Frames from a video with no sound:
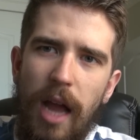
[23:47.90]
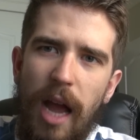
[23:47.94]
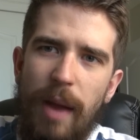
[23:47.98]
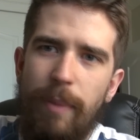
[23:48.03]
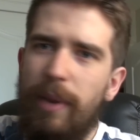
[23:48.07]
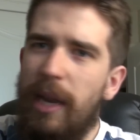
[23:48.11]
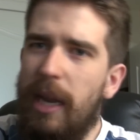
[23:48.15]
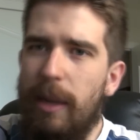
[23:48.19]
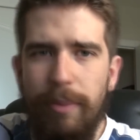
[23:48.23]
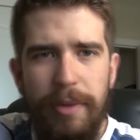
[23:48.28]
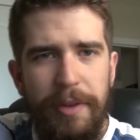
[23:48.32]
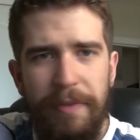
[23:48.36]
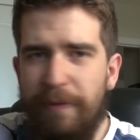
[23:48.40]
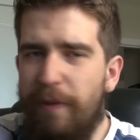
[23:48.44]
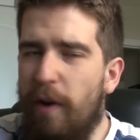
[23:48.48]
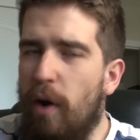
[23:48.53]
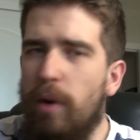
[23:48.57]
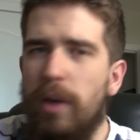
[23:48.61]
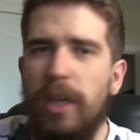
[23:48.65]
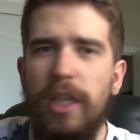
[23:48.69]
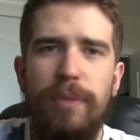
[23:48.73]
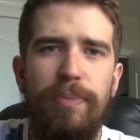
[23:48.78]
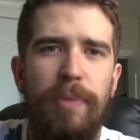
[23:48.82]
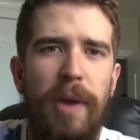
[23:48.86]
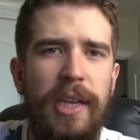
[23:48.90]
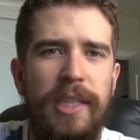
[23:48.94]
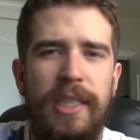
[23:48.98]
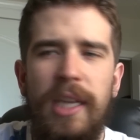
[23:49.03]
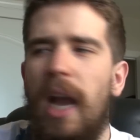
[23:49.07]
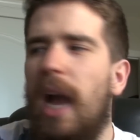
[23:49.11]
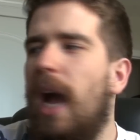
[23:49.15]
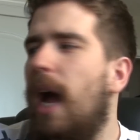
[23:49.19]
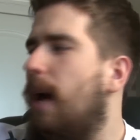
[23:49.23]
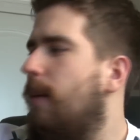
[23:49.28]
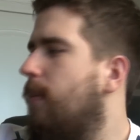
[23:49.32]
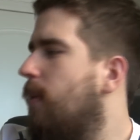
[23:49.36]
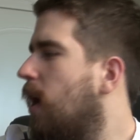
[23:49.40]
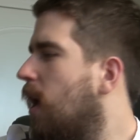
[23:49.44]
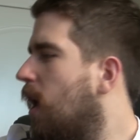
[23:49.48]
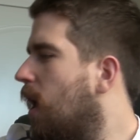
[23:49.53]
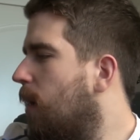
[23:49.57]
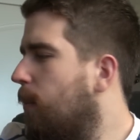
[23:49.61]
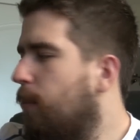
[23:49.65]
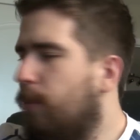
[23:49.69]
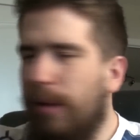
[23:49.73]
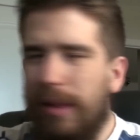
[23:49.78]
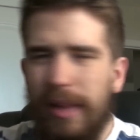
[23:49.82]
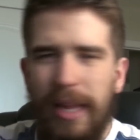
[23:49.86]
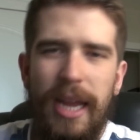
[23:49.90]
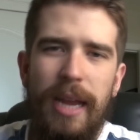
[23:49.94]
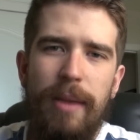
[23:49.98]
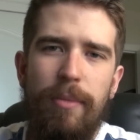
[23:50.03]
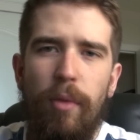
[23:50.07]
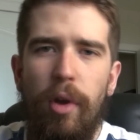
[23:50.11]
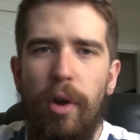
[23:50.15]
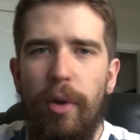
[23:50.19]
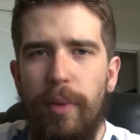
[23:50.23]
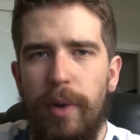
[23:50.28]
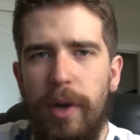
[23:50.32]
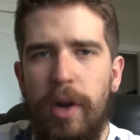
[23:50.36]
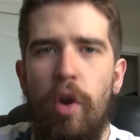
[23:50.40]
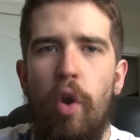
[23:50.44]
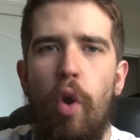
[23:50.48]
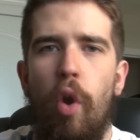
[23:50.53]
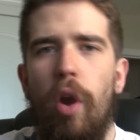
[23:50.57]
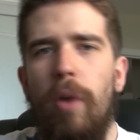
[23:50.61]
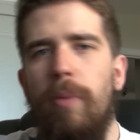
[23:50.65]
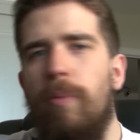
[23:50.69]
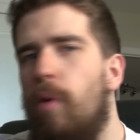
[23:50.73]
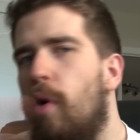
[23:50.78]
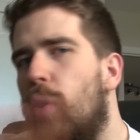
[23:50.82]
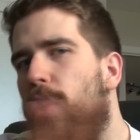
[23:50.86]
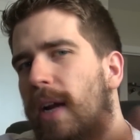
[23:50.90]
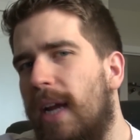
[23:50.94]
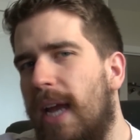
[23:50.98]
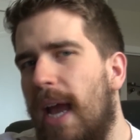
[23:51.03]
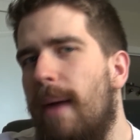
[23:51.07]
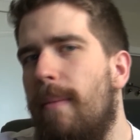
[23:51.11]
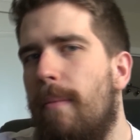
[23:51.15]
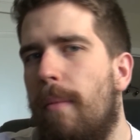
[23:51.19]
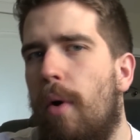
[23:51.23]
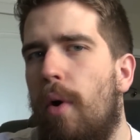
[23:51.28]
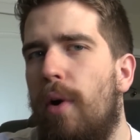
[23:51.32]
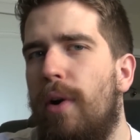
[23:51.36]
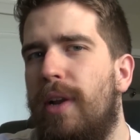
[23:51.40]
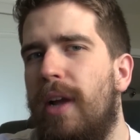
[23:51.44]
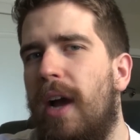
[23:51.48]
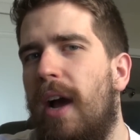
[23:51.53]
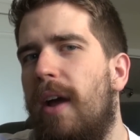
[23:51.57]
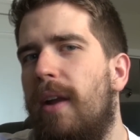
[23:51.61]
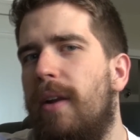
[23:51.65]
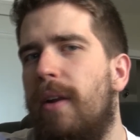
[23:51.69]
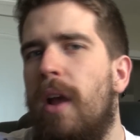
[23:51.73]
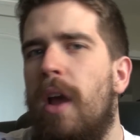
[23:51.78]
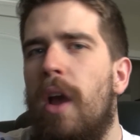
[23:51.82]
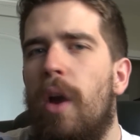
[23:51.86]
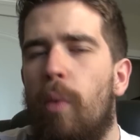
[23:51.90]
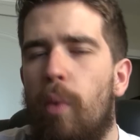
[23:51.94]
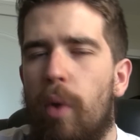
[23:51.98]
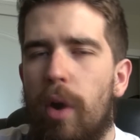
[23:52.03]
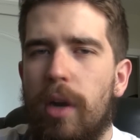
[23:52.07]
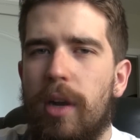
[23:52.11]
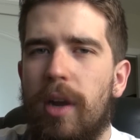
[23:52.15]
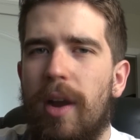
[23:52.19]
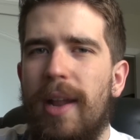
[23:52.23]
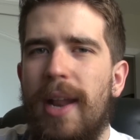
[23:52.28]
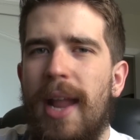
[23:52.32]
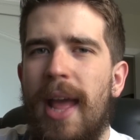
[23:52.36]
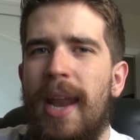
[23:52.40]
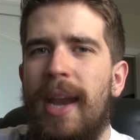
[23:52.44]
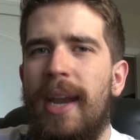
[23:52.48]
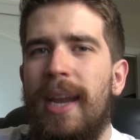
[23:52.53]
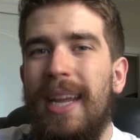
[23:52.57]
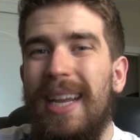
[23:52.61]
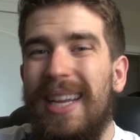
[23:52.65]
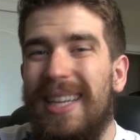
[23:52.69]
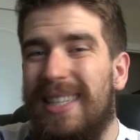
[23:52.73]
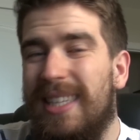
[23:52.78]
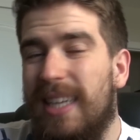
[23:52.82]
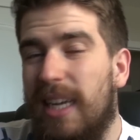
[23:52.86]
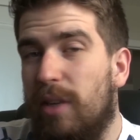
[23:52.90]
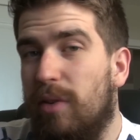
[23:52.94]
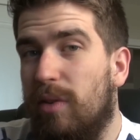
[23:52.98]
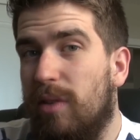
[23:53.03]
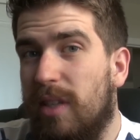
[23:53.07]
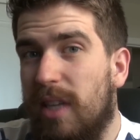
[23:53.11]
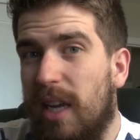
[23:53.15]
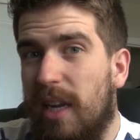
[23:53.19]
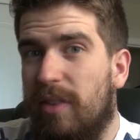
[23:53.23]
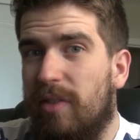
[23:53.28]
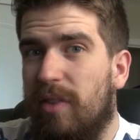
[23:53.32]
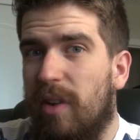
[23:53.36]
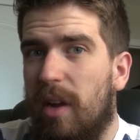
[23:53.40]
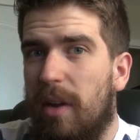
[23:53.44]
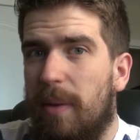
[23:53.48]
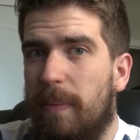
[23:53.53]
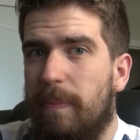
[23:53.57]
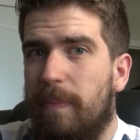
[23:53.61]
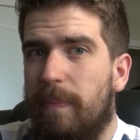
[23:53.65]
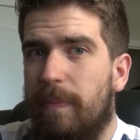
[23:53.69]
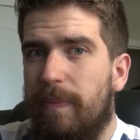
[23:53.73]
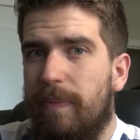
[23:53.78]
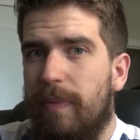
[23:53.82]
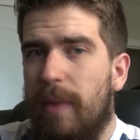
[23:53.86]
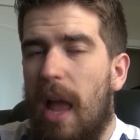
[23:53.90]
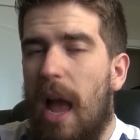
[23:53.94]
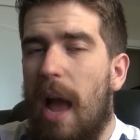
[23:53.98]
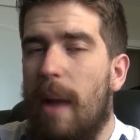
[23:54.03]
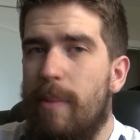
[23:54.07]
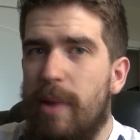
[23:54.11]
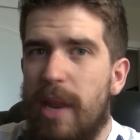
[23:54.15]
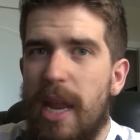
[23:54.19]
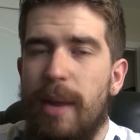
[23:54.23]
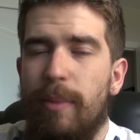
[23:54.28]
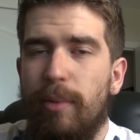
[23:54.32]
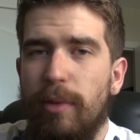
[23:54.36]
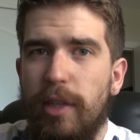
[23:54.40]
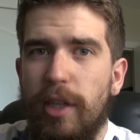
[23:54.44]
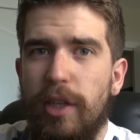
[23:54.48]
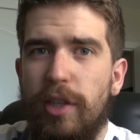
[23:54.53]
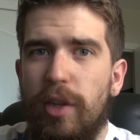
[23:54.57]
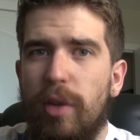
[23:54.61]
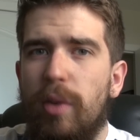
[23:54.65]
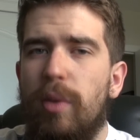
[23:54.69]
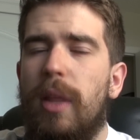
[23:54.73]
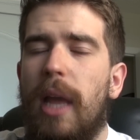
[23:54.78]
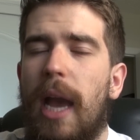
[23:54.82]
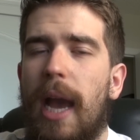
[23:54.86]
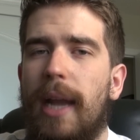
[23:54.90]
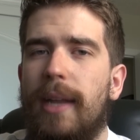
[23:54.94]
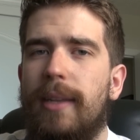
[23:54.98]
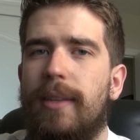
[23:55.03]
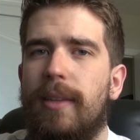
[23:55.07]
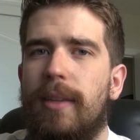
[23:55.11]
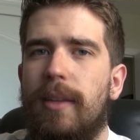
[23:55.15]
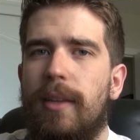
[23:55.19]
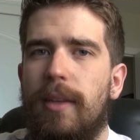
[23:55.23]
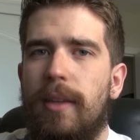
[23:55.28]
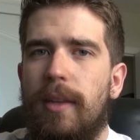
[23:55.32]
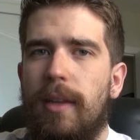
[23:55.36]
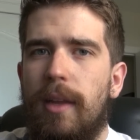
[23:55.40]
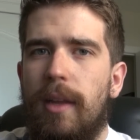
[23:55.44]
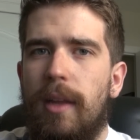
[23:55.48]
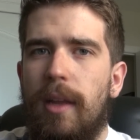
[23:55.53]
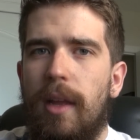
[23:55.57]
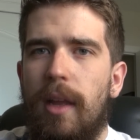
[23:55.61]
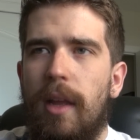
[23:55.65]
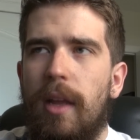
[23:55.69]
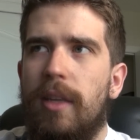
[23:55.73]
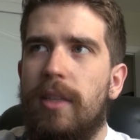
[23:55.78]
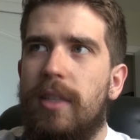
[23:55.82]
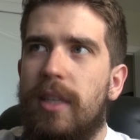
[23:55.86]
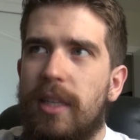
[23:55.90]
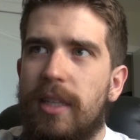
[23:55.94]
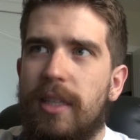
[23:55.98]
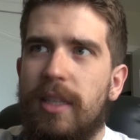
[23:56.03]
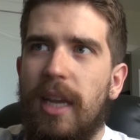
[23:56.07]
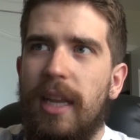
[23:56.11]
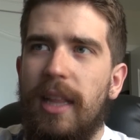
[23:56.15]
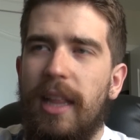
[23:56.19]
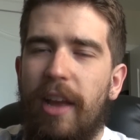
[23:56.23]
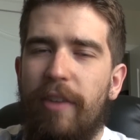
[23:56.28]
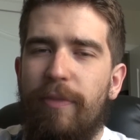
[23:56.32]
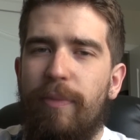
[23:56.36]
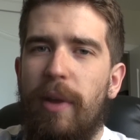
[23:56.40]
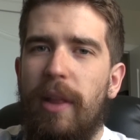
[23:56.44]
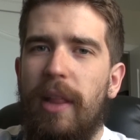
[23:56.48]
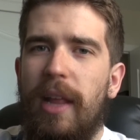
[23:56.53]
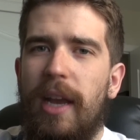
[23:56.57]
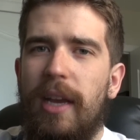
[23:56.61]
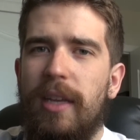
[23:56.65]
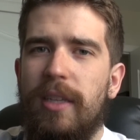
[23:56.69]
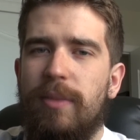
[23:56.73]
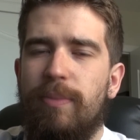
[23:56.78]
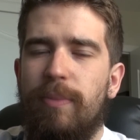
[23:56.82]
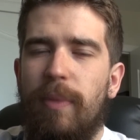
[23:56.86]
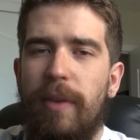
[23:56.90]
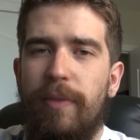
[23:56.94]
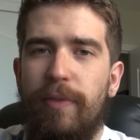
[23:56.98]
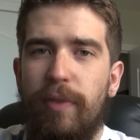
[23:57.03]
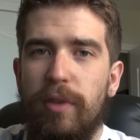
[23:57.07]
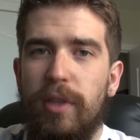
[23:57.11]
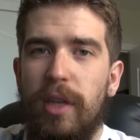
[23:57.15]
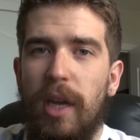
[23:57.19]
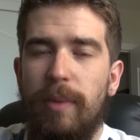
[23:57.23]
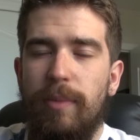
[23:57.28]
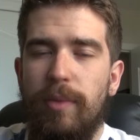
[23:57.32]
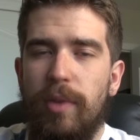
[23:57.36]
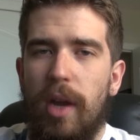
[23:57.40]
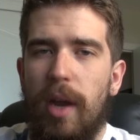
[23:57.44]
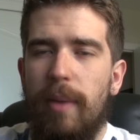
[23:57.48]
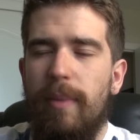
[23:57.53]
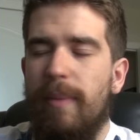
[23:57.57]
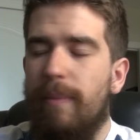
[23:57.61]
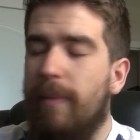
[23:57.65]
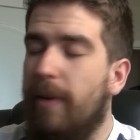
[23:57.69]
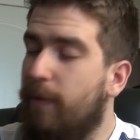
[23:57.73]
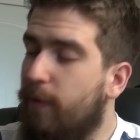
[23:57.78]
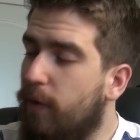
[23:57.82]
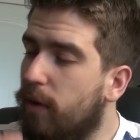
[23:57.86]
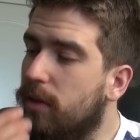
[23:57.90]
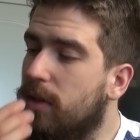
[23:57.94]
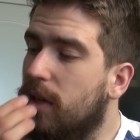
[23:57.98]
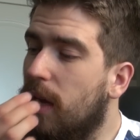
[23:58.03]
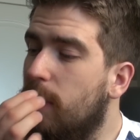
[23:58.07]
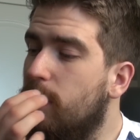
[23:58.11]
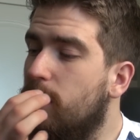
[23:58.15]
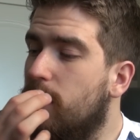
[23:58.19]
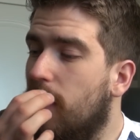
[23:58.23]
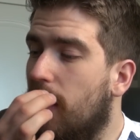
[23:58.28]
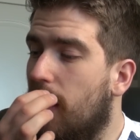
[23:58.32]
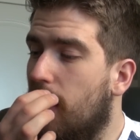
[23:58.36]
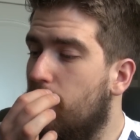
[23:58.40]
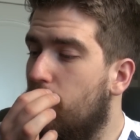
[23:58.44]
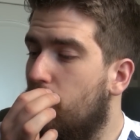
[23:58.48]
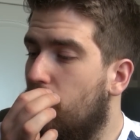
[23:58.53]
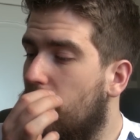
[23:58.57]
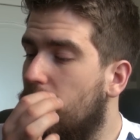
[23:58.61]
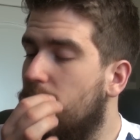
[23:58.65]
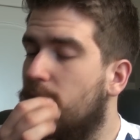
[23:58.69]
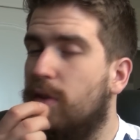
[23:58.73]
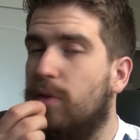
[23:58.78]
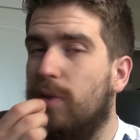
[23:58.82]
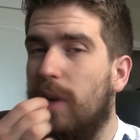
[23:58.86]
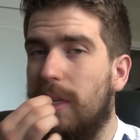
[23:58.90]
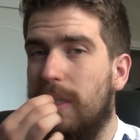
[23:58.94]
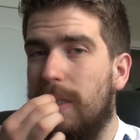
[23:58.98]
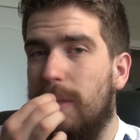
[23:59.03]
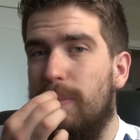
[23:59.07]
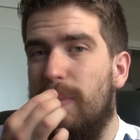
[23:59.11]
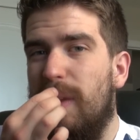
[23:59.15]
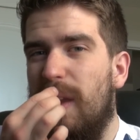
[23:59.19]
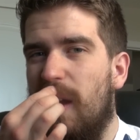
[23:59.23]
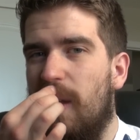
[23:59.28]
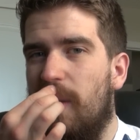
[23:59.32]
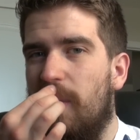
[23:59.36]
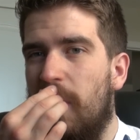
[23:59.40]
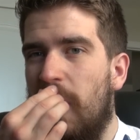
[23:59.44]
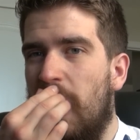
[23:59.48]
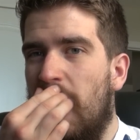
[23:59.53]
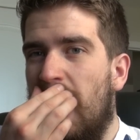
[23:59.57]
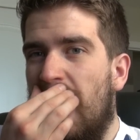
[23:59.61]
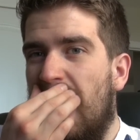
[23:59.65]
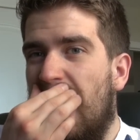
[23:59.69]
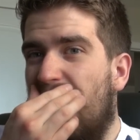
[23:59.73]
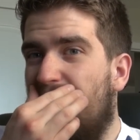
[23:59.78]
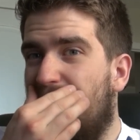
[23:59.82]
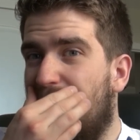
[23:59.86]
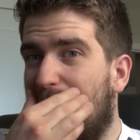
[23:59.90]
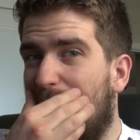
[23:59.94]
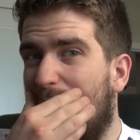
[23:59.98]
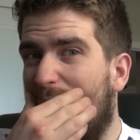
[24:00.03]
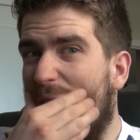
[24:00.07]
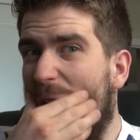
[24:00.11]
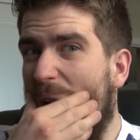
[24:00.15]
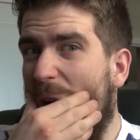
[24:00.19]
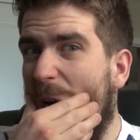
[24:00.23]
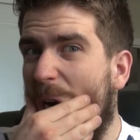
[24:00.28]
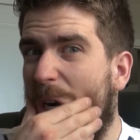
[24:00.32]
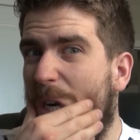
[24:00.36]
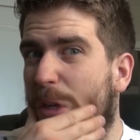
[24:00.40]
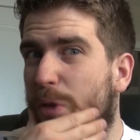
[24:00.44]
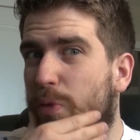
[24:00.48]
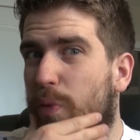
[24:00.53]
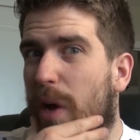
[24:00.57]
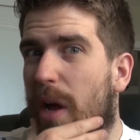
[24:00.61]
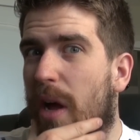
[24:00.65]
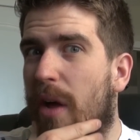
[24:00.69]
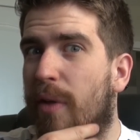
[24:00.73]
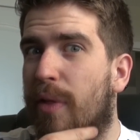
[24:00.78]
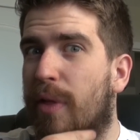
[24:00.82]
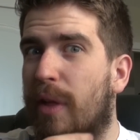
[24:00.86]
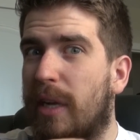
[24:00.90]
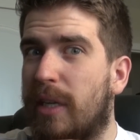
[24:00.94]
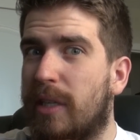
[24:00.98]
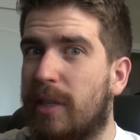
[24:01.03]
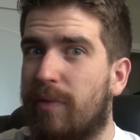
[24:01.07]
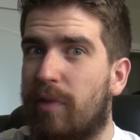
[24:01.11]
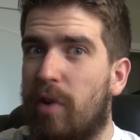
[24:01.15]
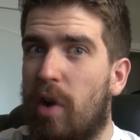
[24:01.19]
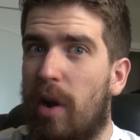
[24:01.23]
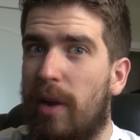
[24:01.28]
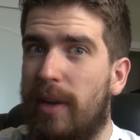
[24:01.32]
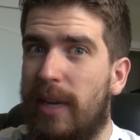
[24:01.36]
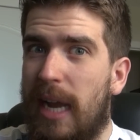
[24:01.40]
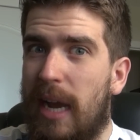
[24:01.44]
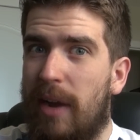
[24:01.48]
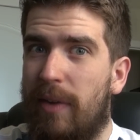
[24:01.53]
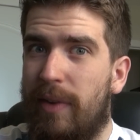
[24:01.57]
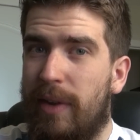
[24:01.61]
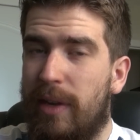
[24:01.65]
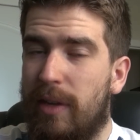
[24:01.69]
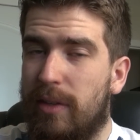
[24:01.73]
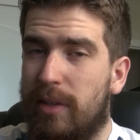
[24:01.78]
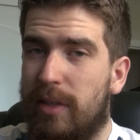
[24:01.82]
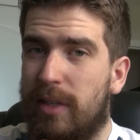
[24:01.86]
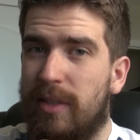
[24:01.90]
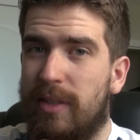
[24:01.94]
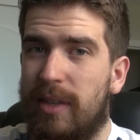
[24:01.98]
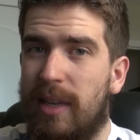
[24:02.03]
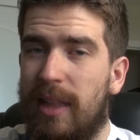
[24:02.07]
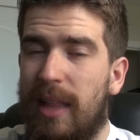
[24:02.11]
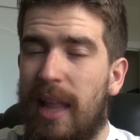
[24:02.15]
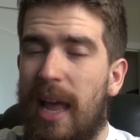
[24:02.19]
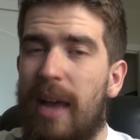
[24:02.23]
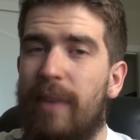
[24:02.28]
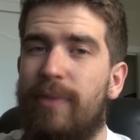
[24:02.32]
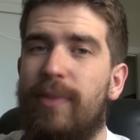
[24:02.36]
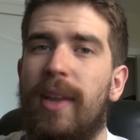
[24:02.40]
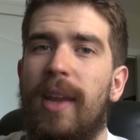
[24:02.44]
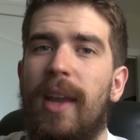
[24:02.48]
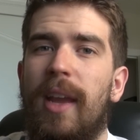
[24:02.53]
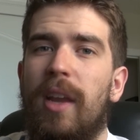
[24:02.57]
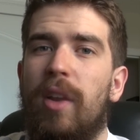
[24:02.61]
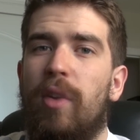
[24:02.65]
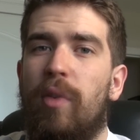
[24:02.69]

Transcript: I've been able to focus my time, play more, record more, get more done, work on editing, etc., etc. I've been able to do that since I left my full-time job. And my full-time job was stressing me out. And from what I heard as well, things have gone downhill since I left.